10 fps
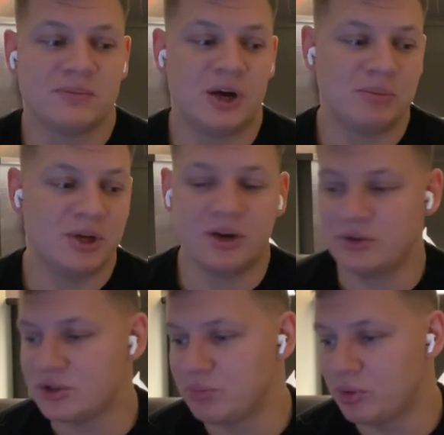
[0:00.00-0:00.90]
I'm there
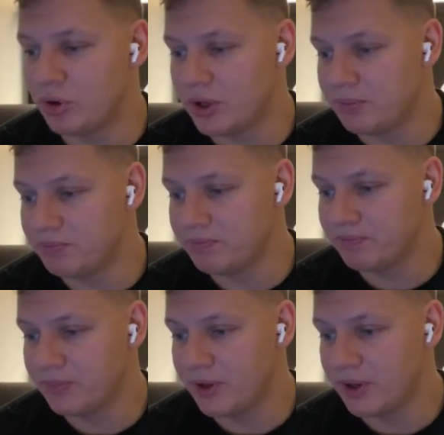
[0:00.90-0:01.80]
to support him.
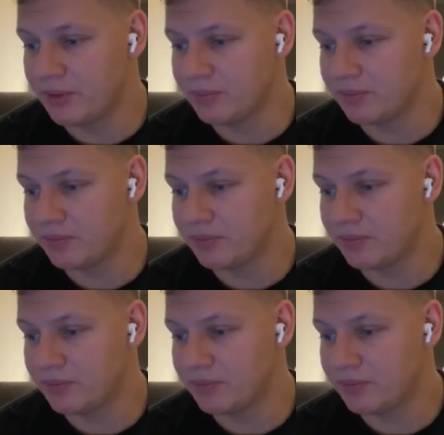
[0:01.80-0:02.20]
Yeah.